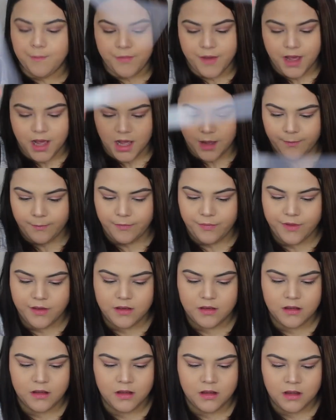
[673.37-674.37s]
pump,
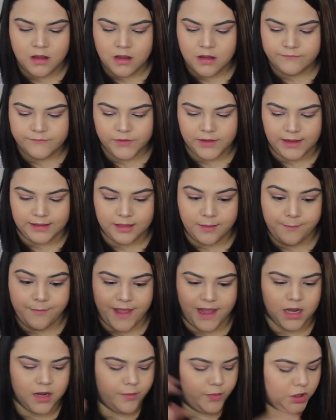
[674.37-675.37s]
like the
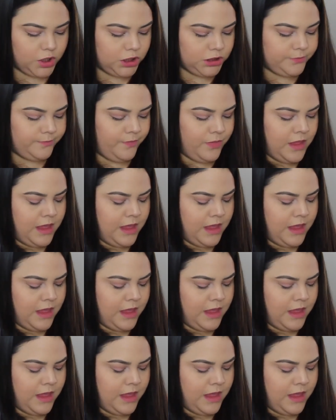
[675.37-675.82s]
back bar.